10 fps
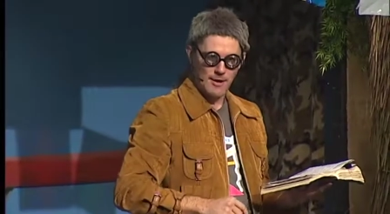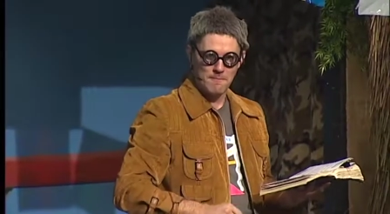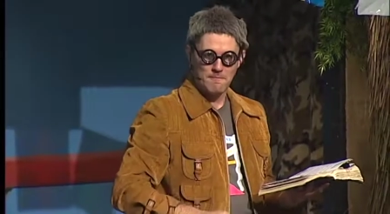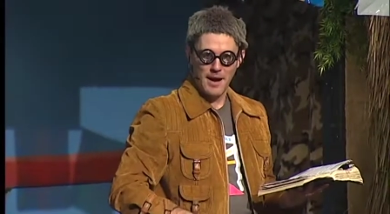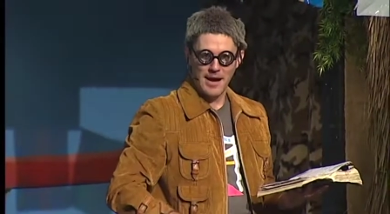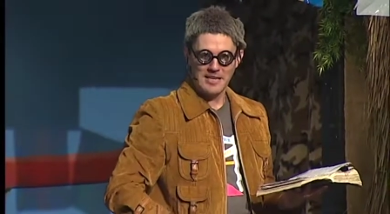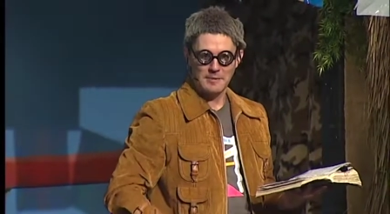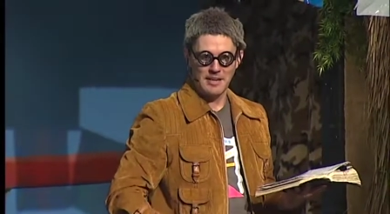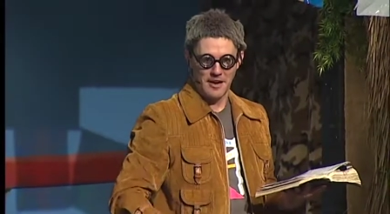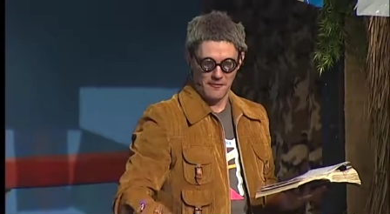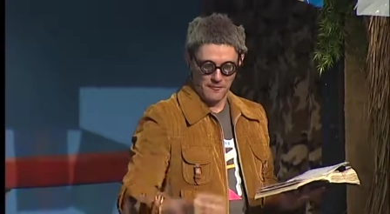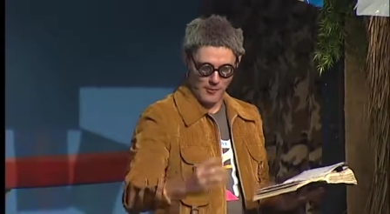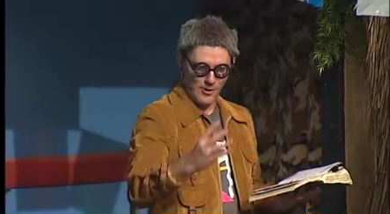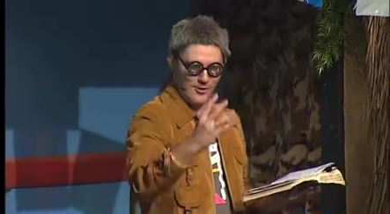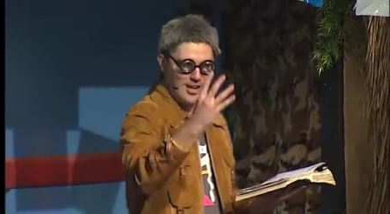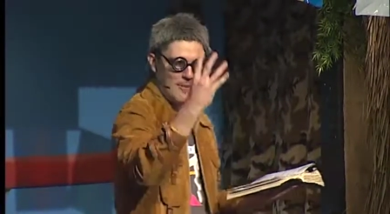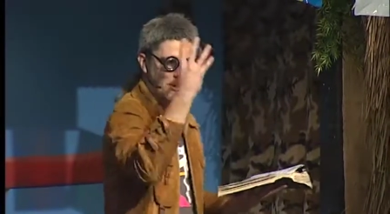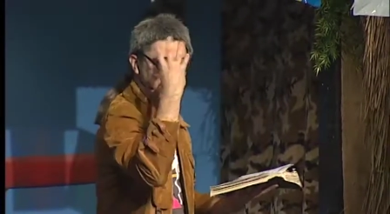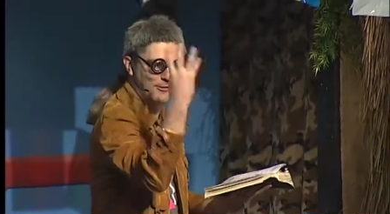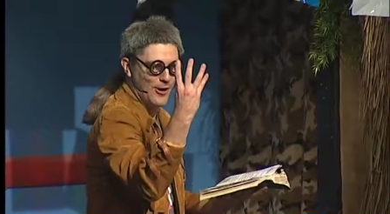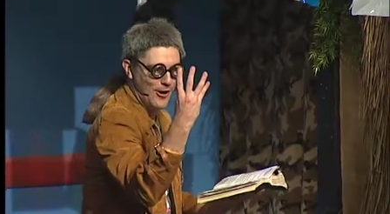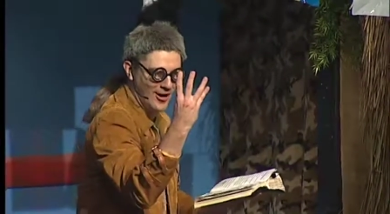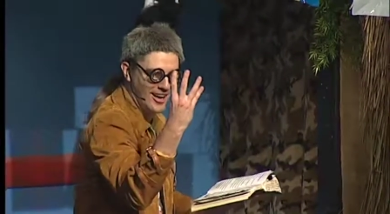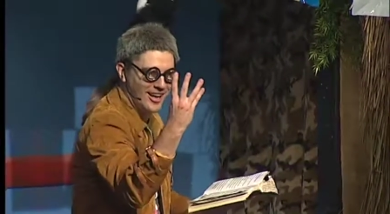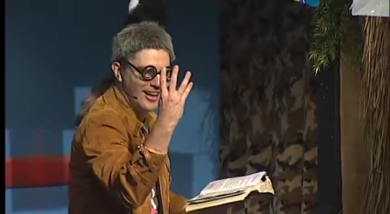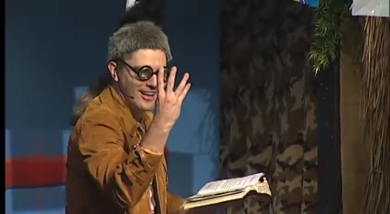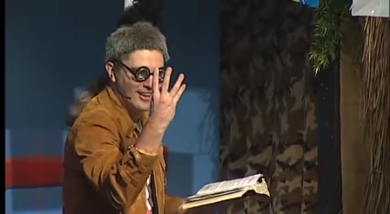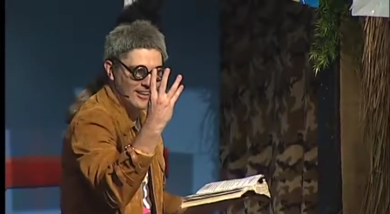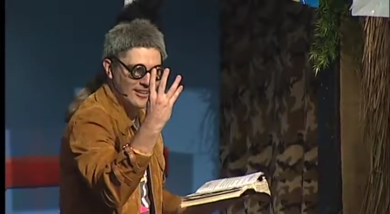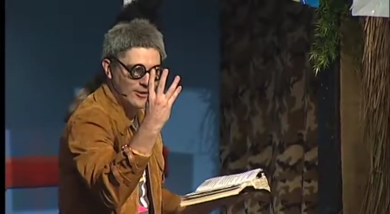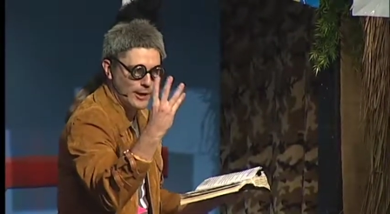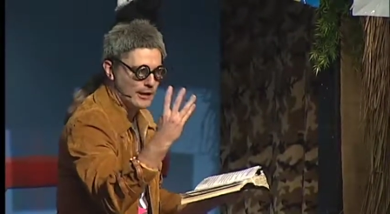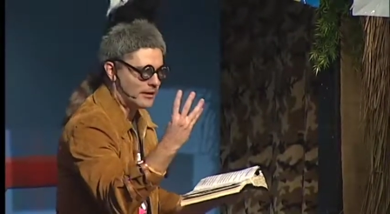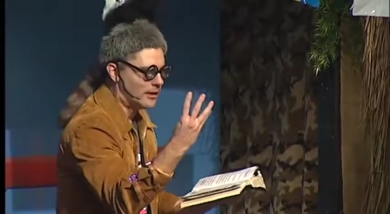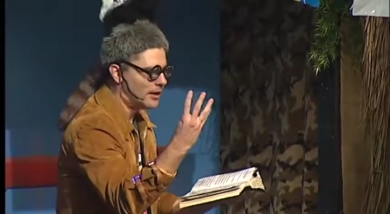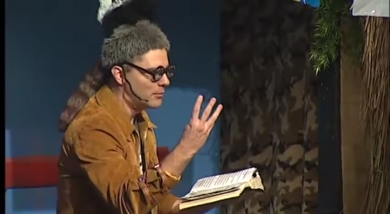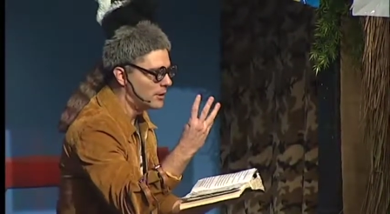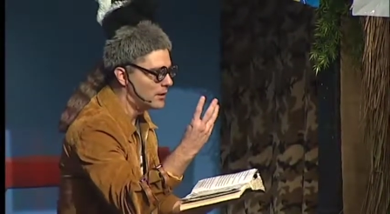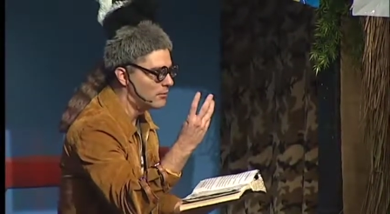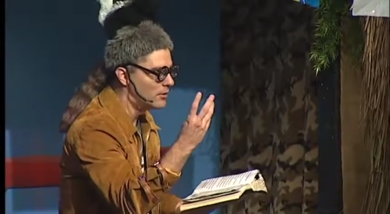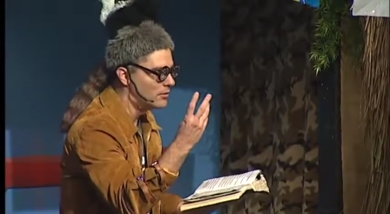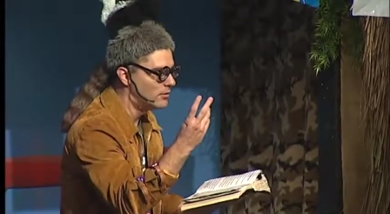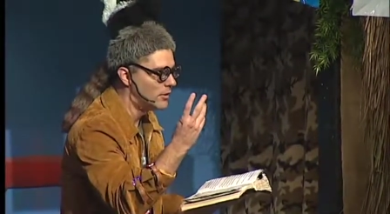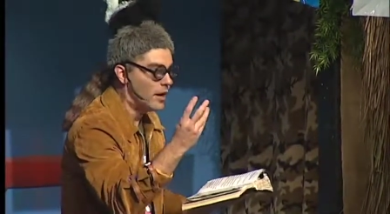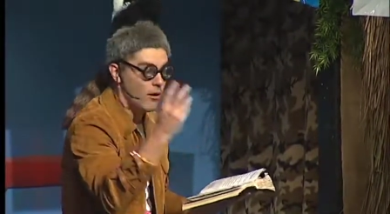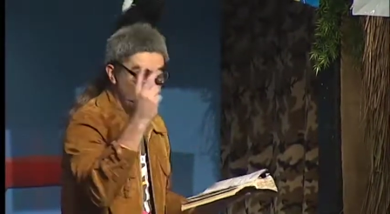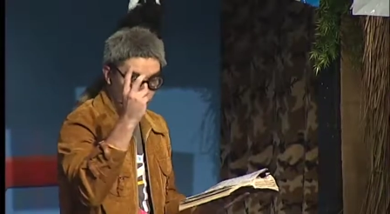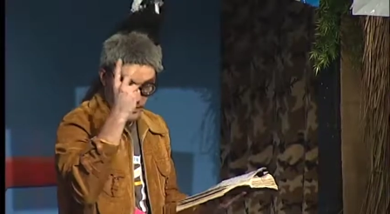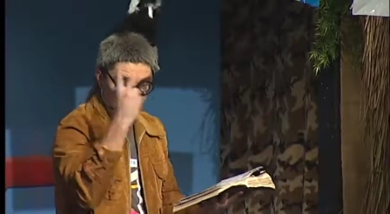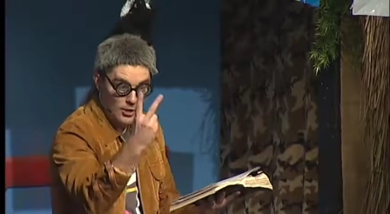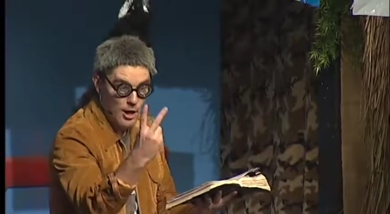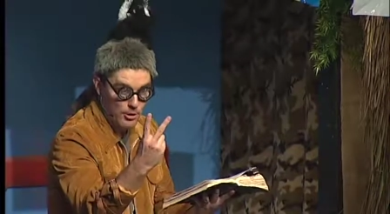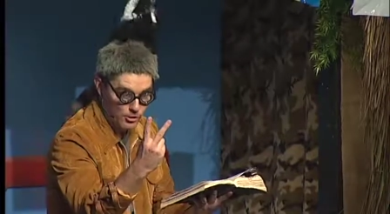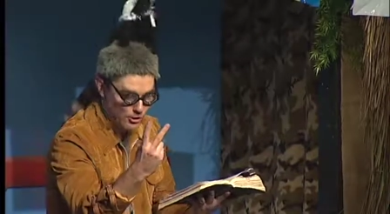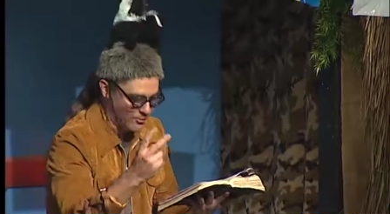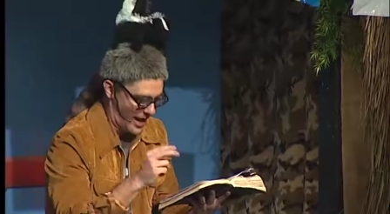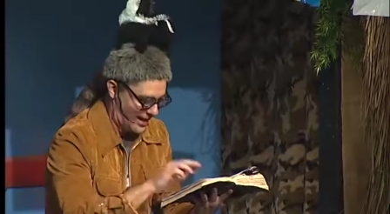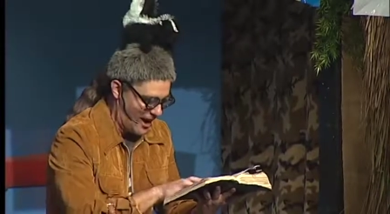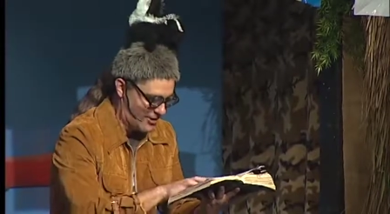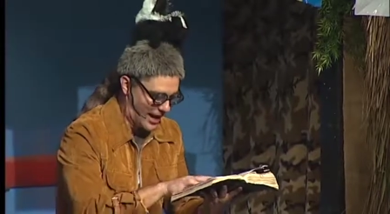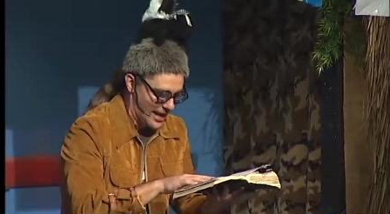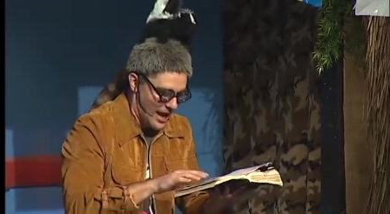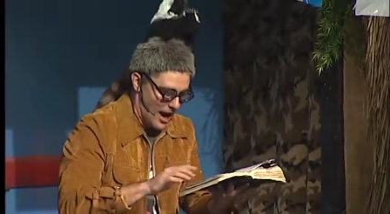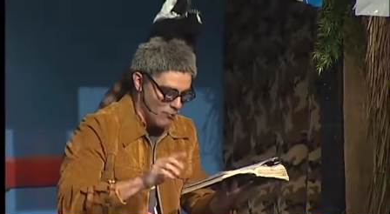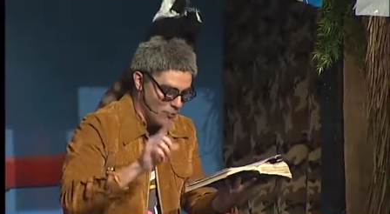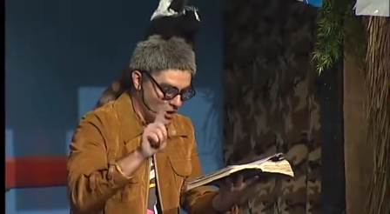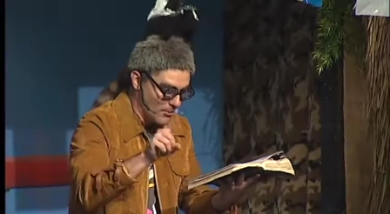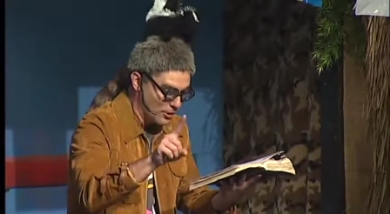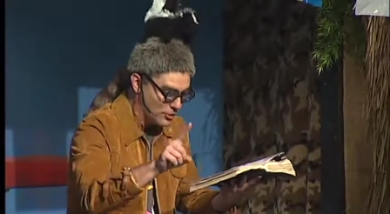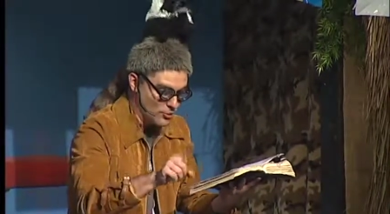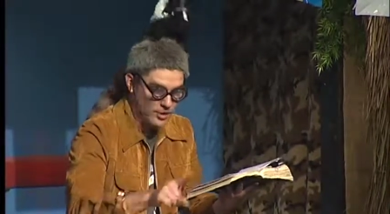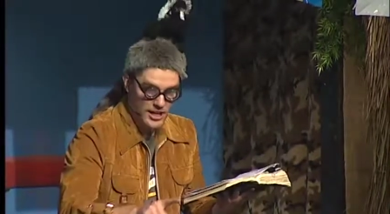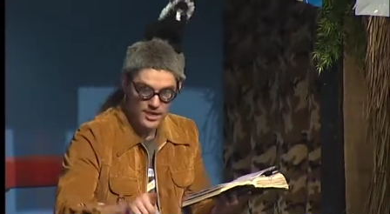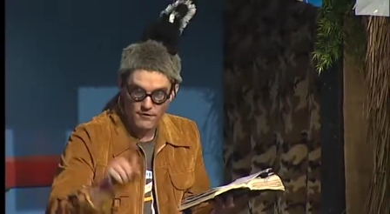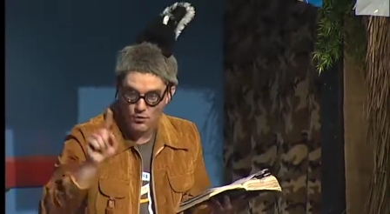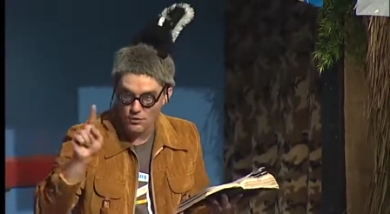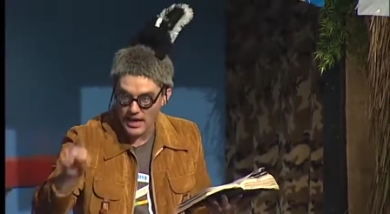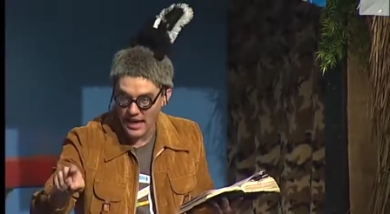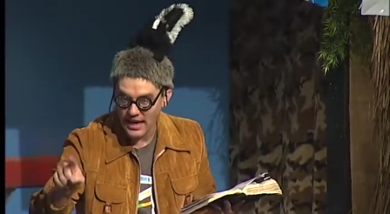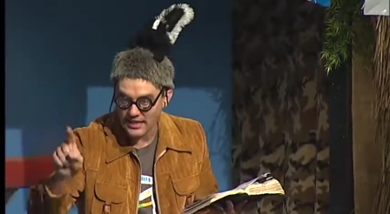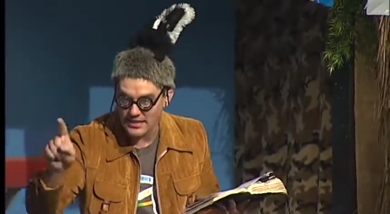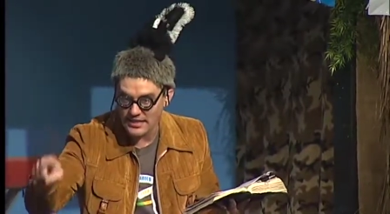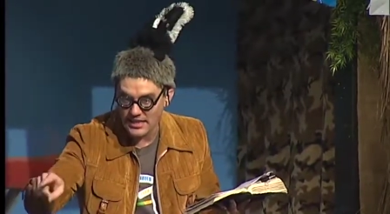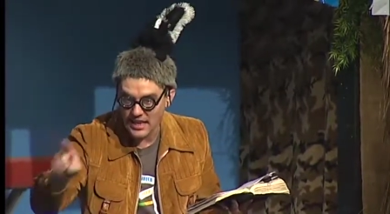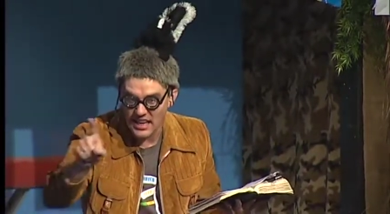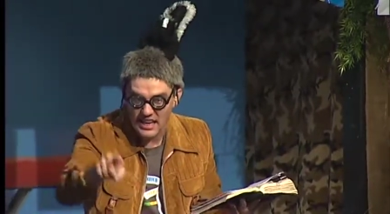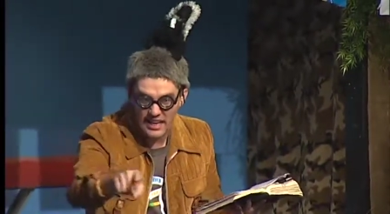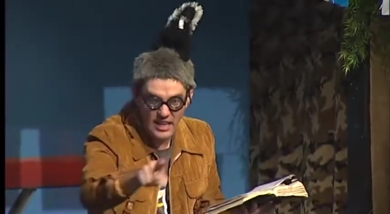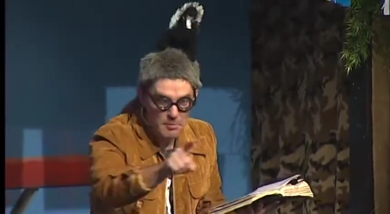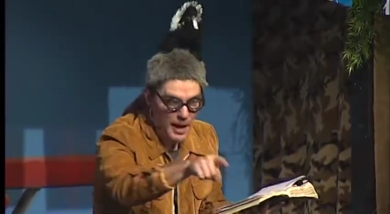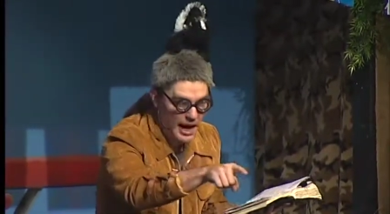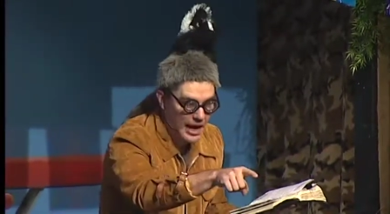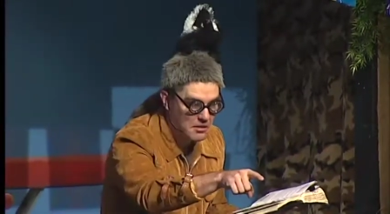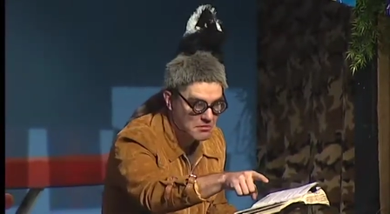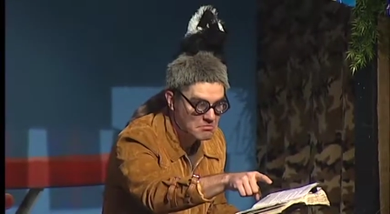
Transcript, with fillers: reminds me of rule number four. Eh, wait, how many? One, two, three. one number two, right, okay. Uh, rule number two if you can't see a clear path,